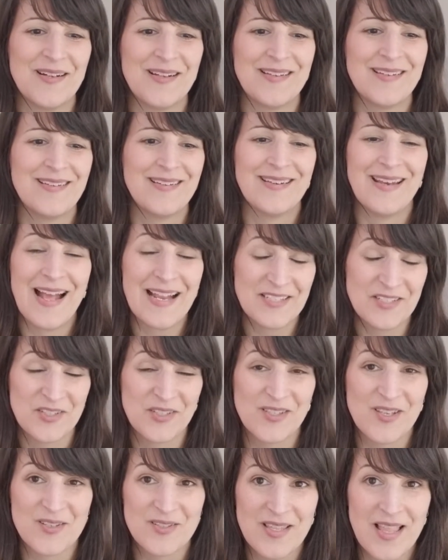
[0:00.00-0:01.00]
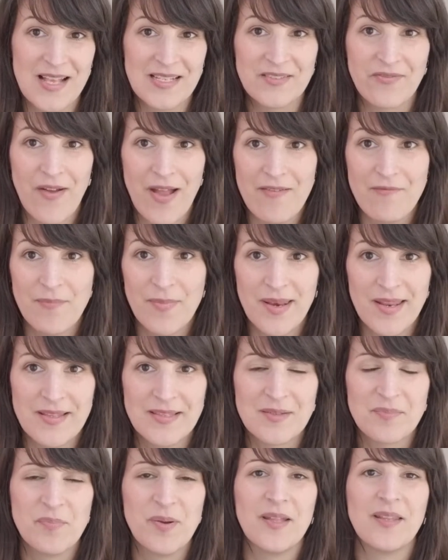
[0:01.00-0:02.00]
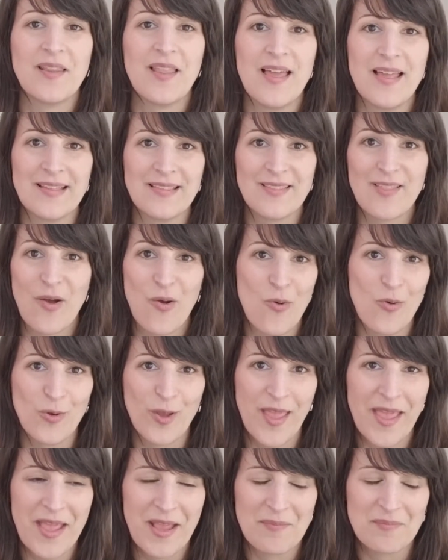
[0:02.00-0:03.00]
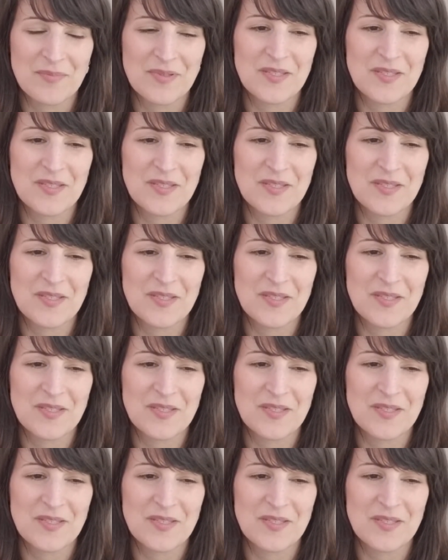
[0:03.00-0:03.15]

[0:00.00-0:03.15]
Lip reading: not just those last 5 minutes, but like the whole game.